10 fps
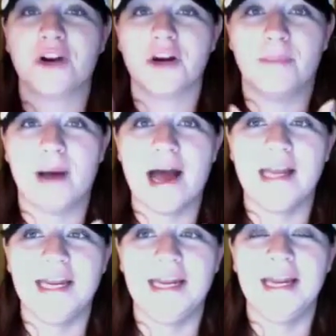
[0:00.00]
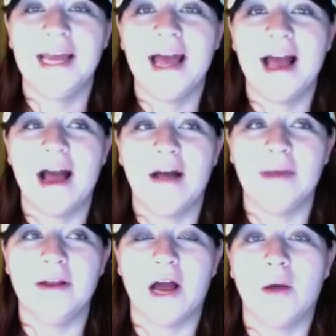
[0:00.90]
your body,
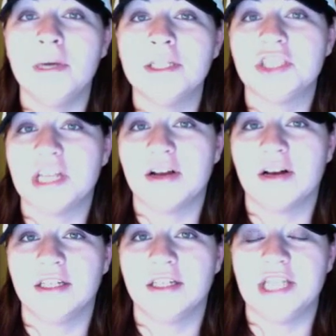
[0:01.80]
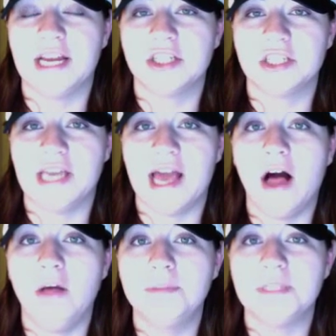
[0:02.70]
and how much Shakeology actually
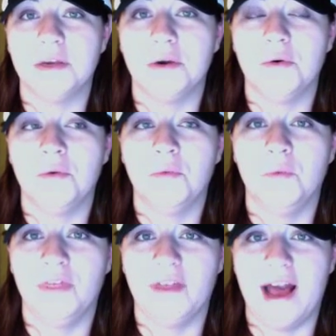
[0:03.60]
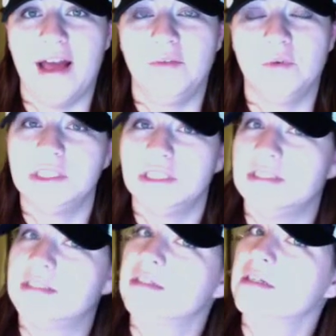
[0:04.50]
helps you with that, which is